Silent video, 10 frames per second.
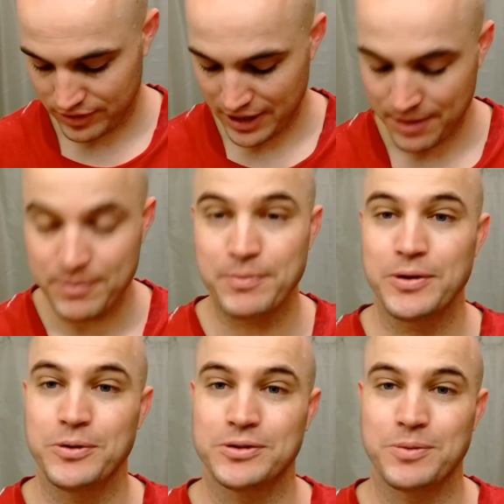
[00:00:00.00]
today I'm going to be
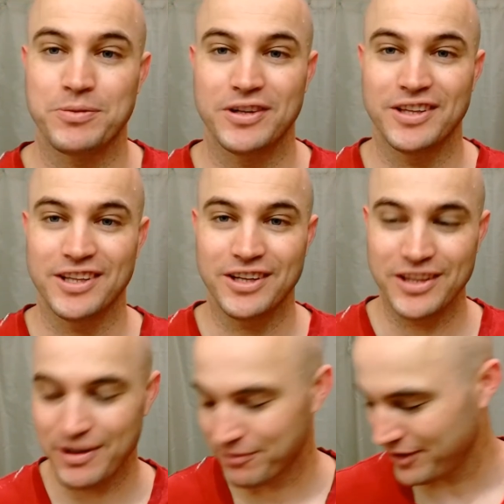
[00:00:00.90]
doing something a little
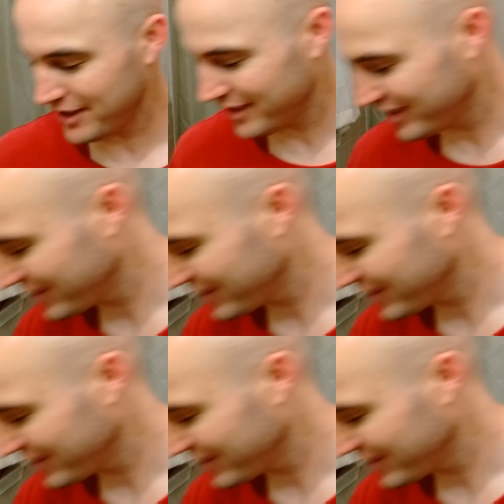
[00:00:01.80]
different.